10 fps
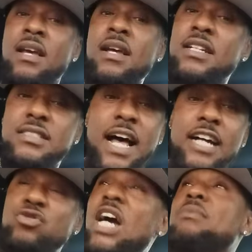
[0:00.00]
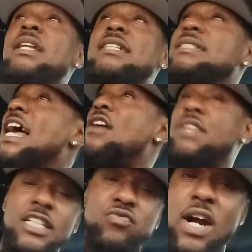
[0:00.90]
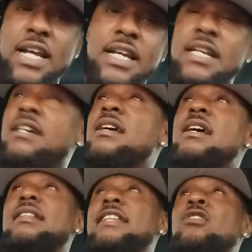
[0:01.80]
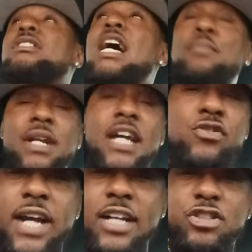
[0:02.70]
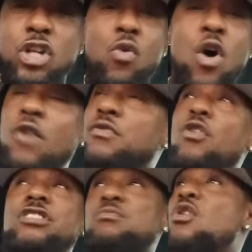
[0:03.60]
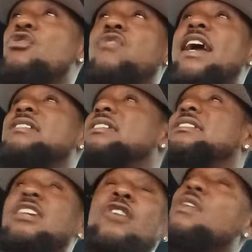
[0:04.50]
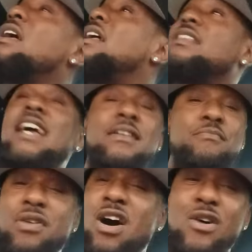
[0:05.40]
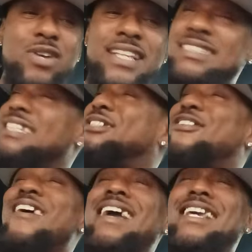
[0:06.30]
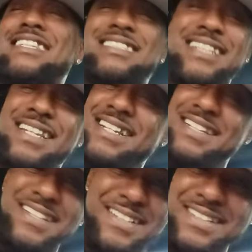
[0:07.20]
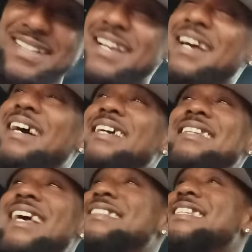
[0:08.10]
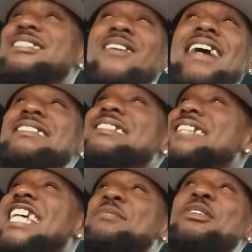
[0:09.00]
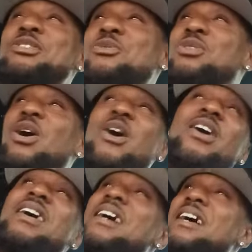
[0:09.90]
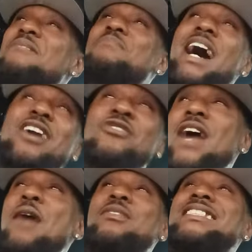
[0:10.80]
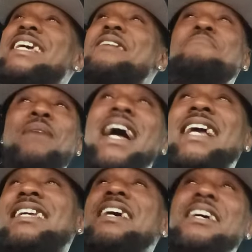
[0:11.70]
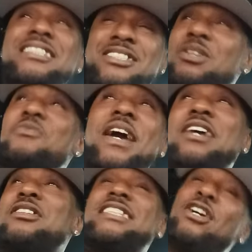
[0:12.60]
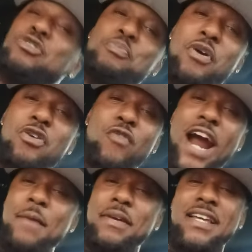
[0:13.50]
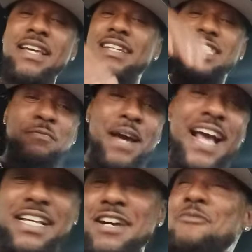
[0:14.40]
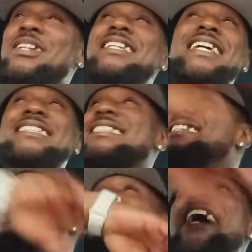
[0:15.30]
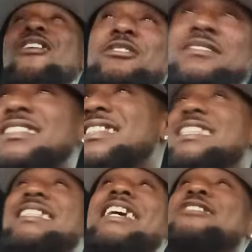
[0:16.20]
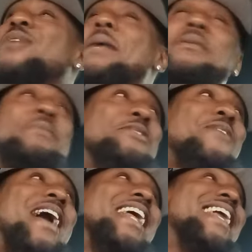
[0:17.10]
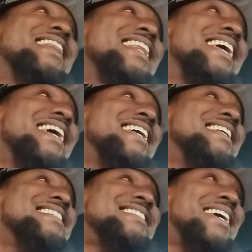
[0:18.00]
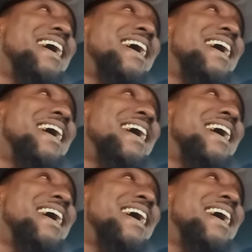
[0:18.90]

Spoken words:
Stock drop list, now this right here. Then on top of that, you got Show Off doing some old crazy stuff. Like, bro, this is crazy. This is crazy. Just when you thought battle rap was getting back to the regular schedule programming, smack come with this, and then now this nigga dropped a me riding list.